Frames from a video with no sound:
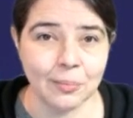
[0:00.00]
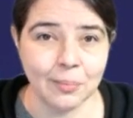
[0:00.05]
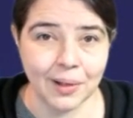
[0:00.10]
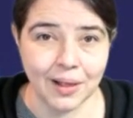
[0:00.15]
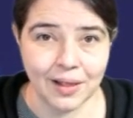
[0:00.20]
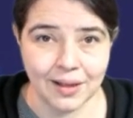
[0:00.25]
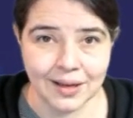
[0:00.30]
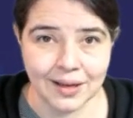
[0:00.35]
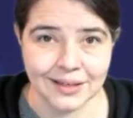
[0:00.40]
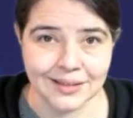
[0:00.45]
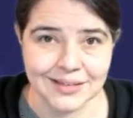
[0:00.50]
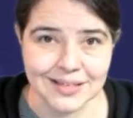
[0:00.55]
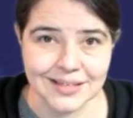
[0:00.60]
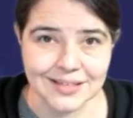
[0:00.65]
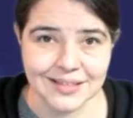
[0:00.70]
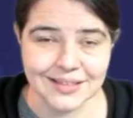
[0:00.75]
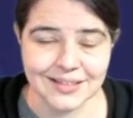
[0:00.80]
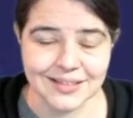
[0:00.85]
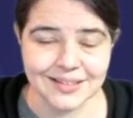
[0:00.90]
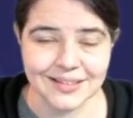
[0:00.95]
behind
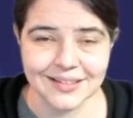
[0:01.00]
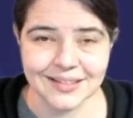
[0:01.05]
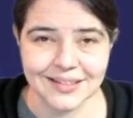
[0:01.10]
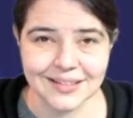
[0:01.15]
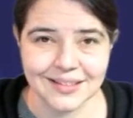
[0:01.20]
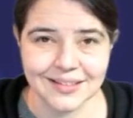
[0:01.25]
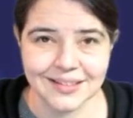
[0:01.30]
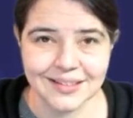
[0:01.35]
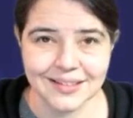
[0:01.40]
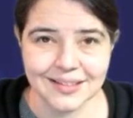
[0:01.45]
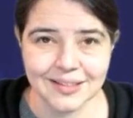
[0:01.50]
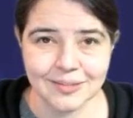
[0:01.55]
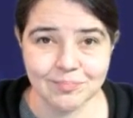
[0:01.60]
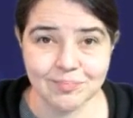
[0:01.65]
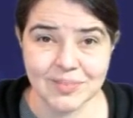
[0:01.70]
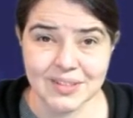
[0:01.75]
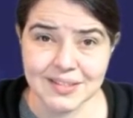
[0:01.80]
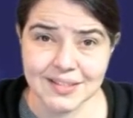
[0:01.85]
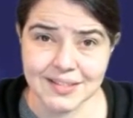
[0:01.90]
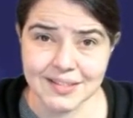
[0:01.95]
it.
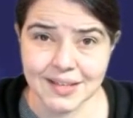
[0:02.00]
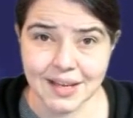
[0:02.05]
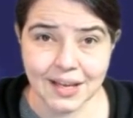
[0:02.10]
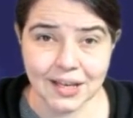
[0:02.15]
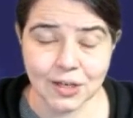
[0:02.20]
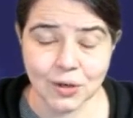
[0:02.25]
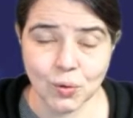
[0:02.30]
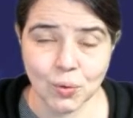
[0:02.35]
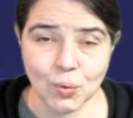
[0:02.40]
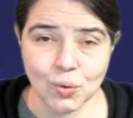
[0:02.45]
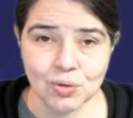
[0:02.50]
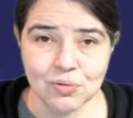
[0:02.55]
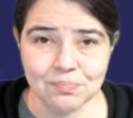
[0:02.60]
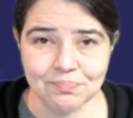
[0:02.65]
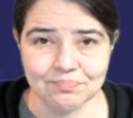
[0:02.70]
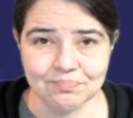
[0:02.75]
This is kind of cool